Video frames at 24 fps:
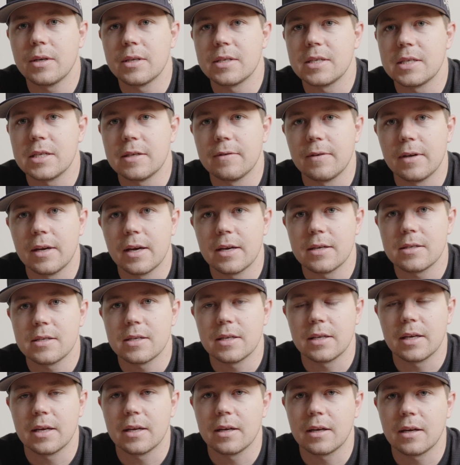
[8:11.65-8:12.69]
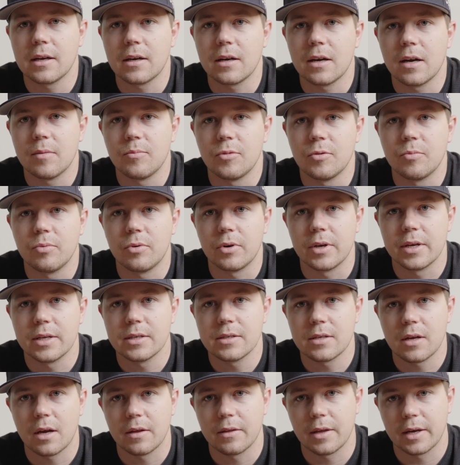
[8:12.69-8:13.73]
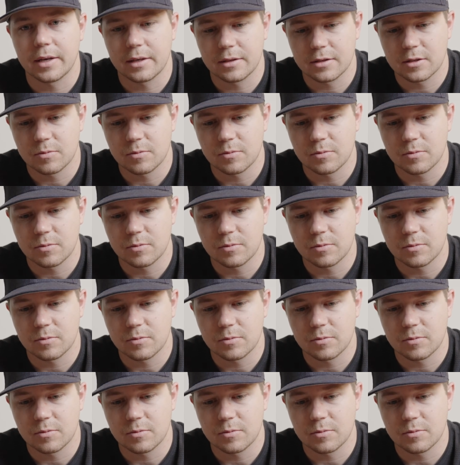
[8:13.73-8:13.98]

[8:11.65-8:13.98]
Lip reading: to CVS and getting a couple prints on like